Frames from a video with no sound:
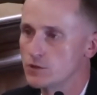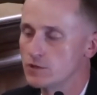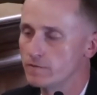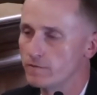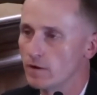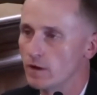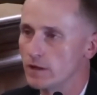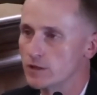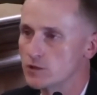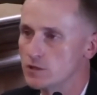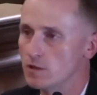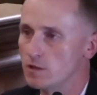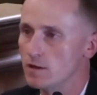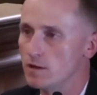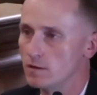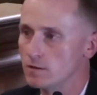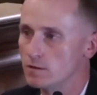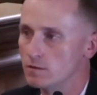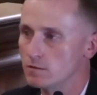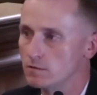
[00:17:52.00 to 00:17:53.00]
She felt like she
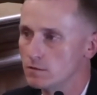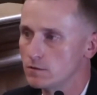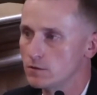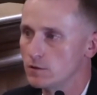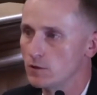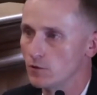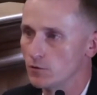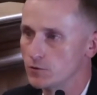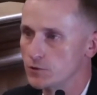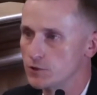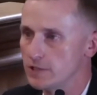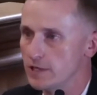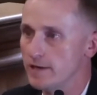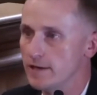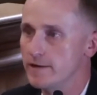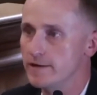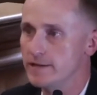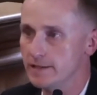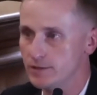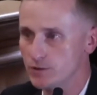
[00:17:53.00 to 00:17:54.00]

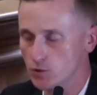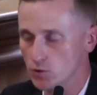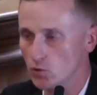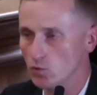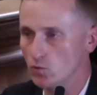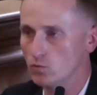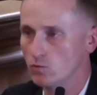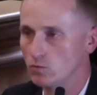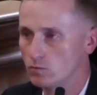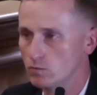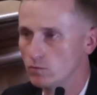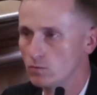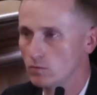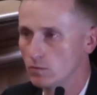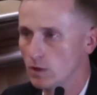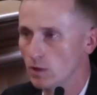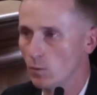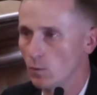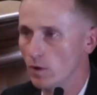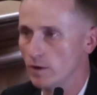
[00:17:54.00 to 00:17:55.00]
didn't need to.
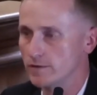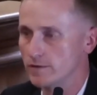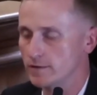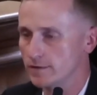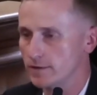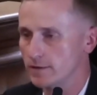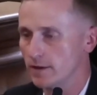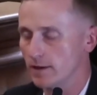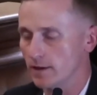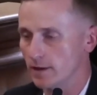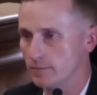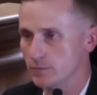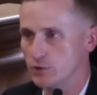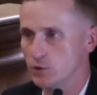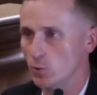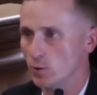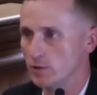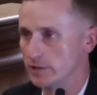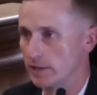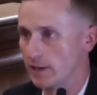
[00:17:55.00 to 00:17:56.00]
It wasn't,
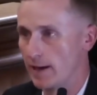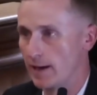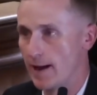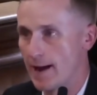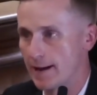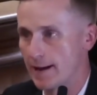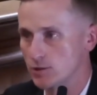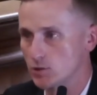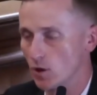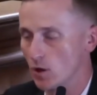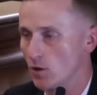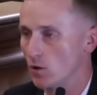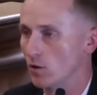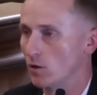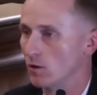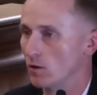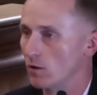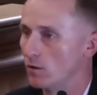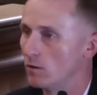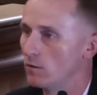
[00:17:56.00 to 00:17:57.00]
she wasn't going to act on
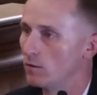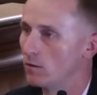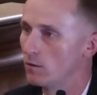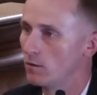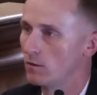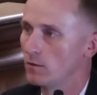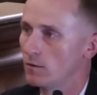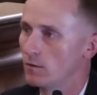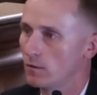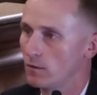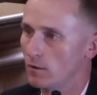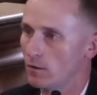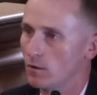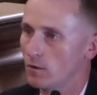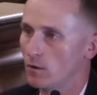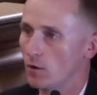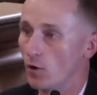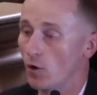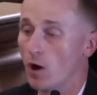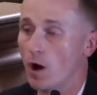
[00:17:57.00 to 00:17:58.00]
her
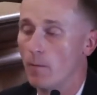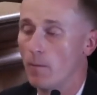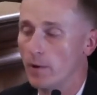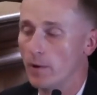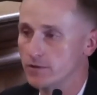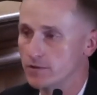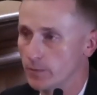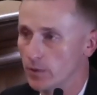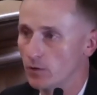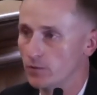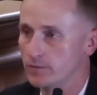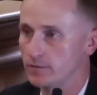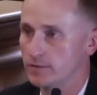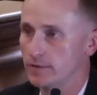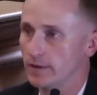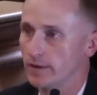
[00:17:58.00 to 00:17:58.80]
comments about